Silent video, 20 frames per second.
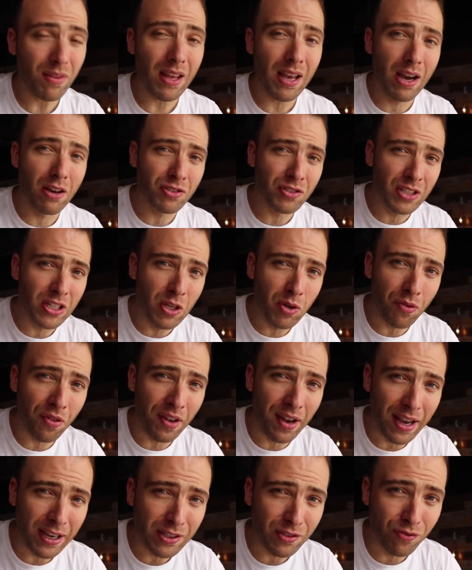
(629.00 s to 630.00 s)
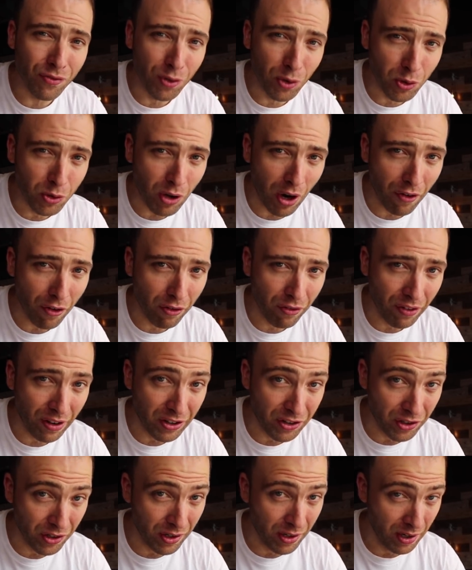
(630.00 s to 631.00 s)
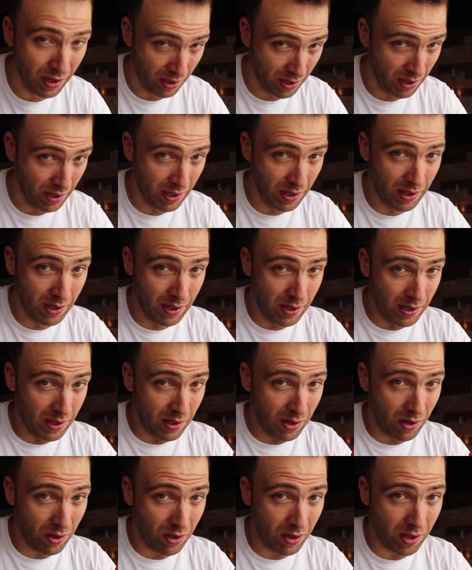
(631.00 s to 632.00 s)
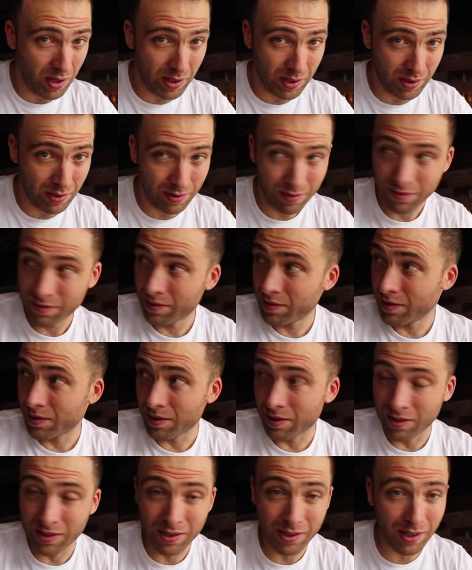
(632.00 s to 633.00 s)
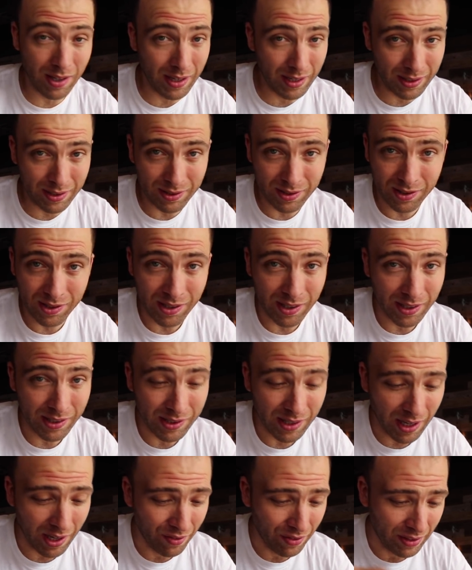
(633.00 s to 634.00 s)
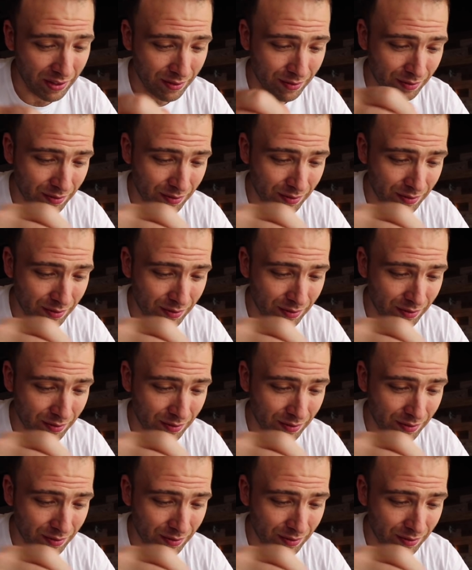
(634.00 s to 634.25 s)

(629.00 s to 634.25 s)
I'll see you on the next food travel adventure. Oh, this is like cheese heaven.